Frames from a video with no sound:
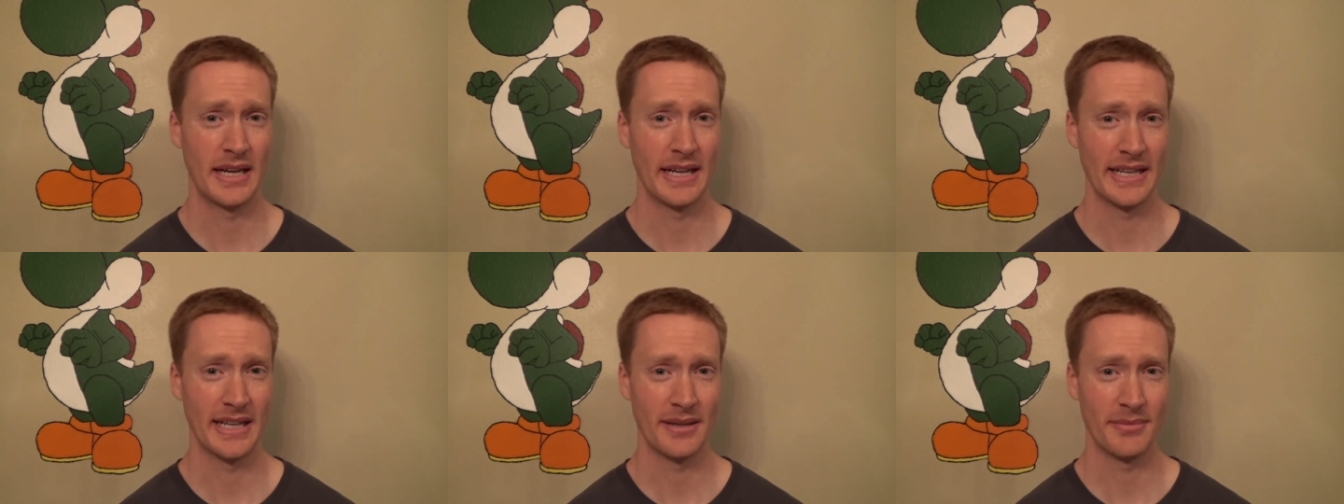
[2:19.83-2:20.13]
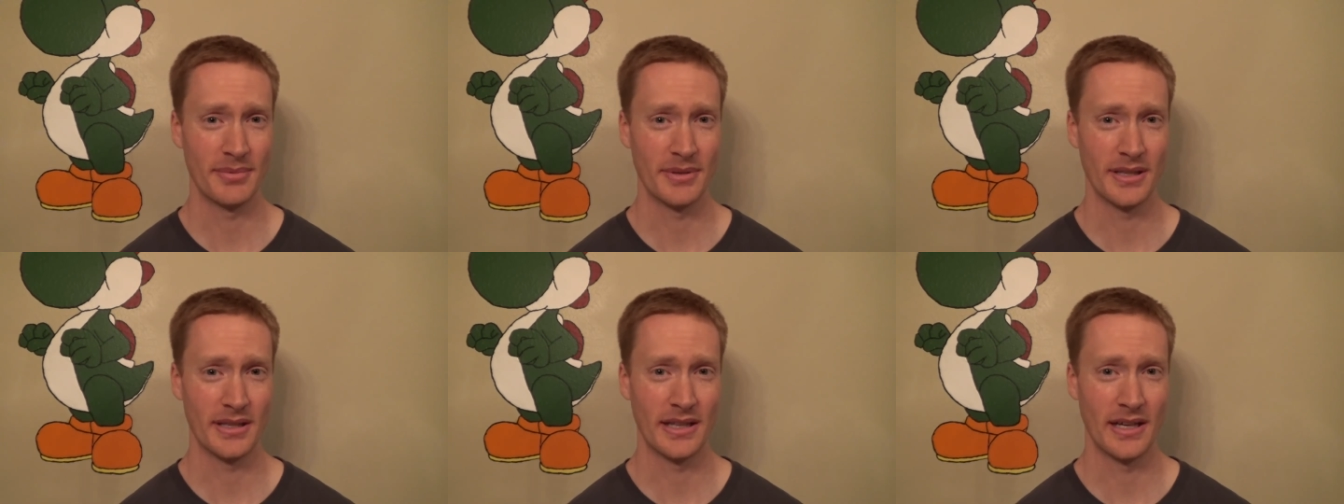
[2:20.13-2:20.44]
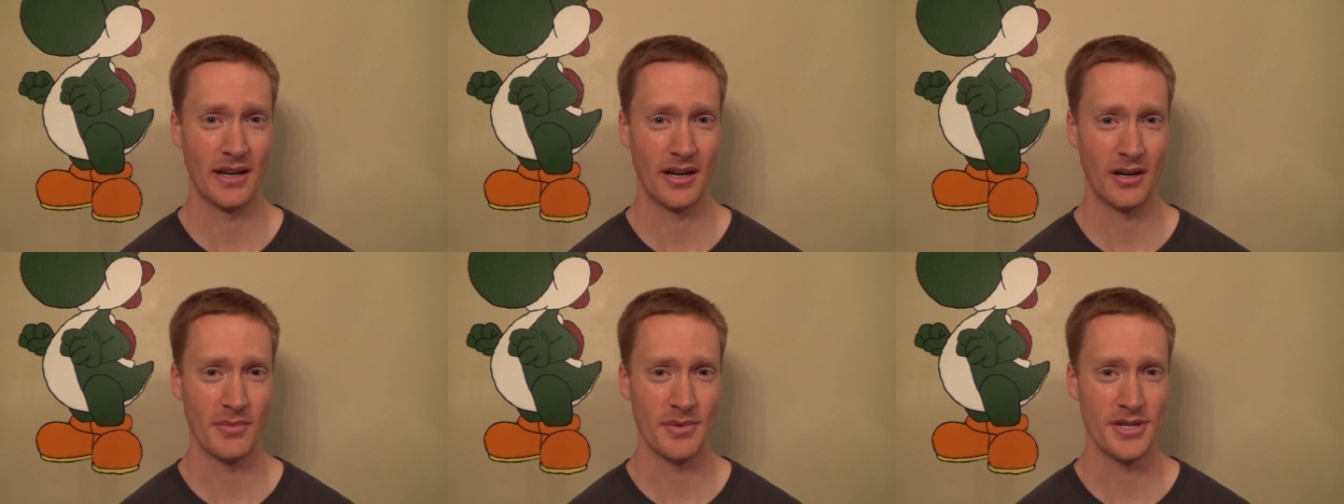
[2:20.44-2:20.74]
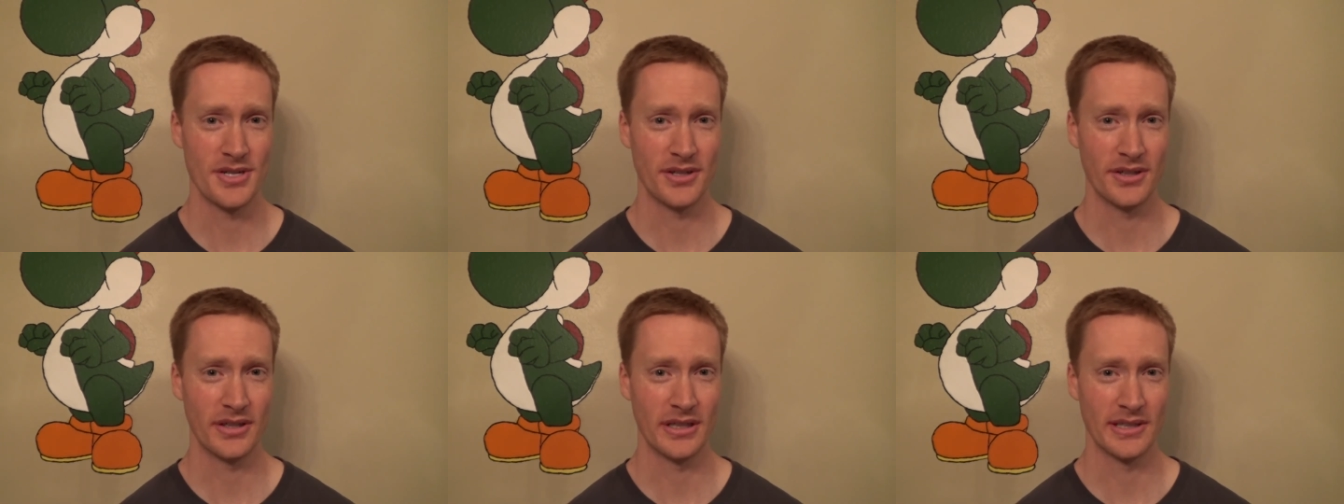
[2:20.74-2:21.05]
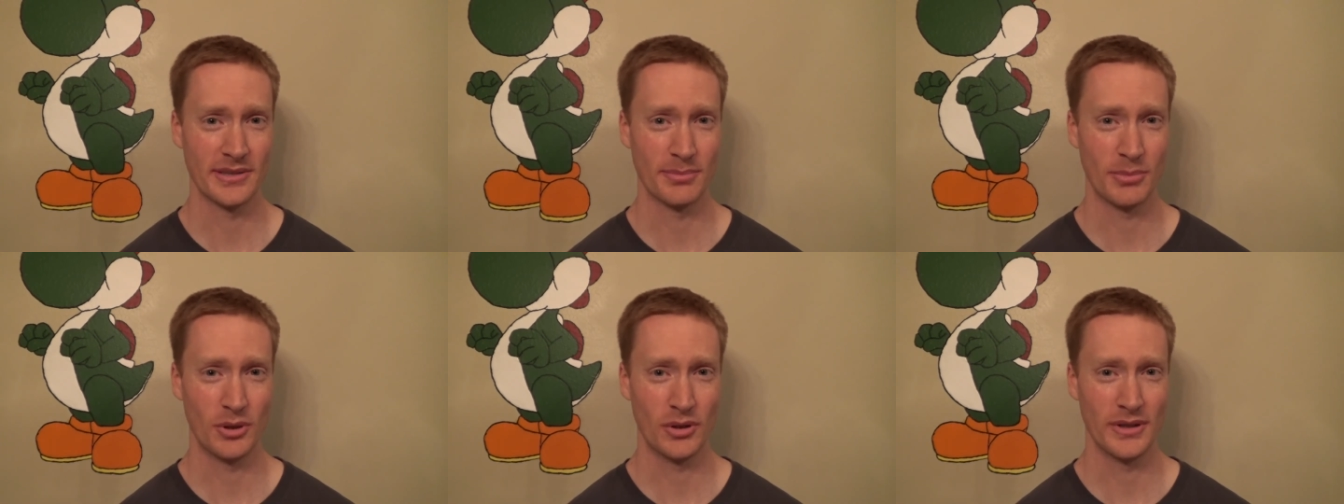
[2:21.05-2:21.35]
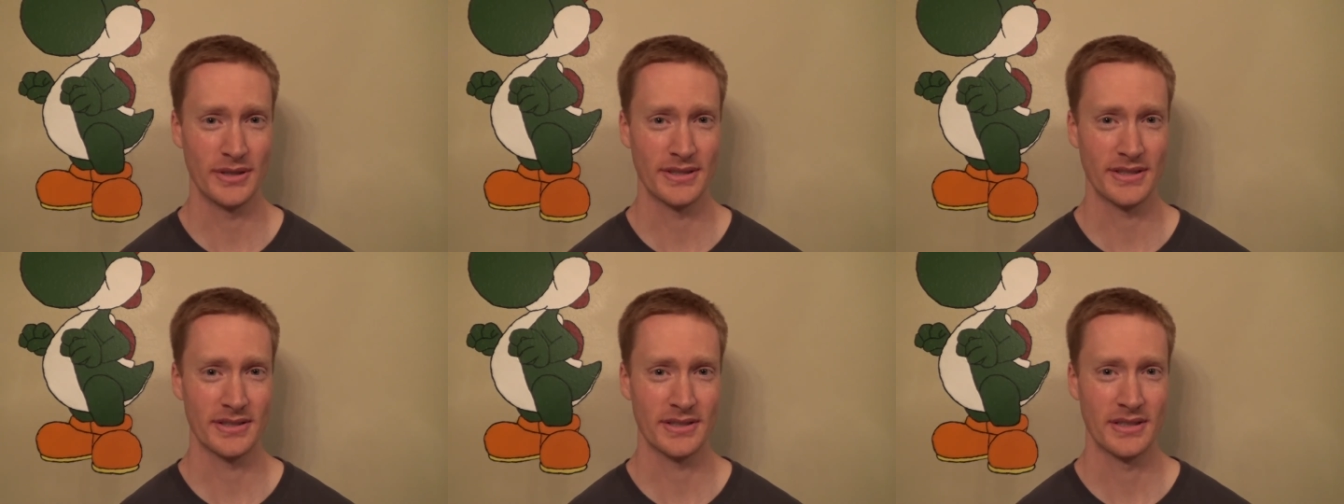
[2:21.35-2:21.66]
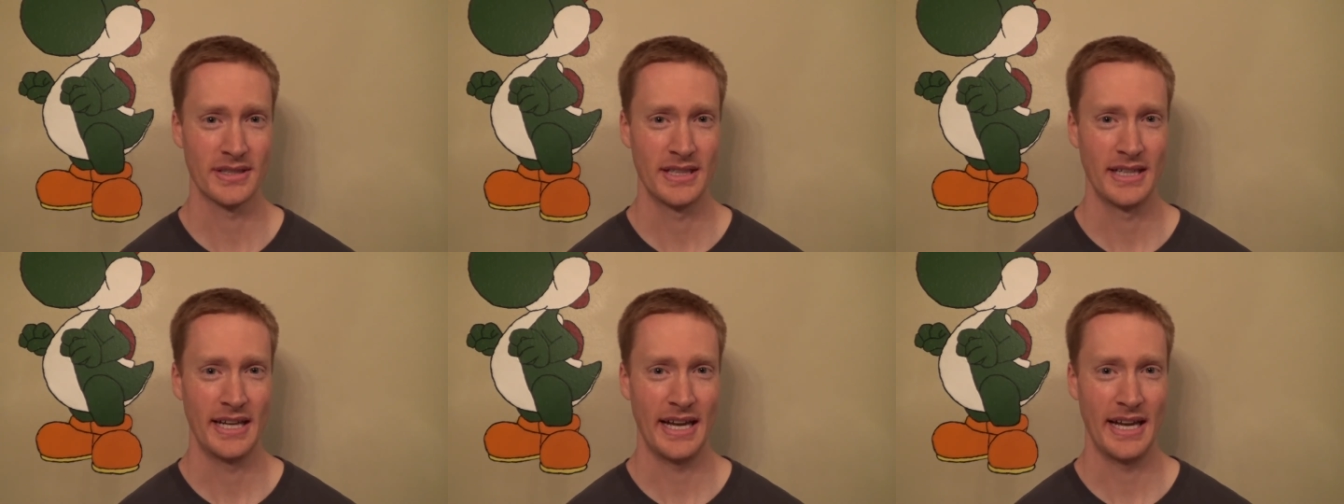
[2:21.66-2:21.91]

I kept the Harbinger and its bullets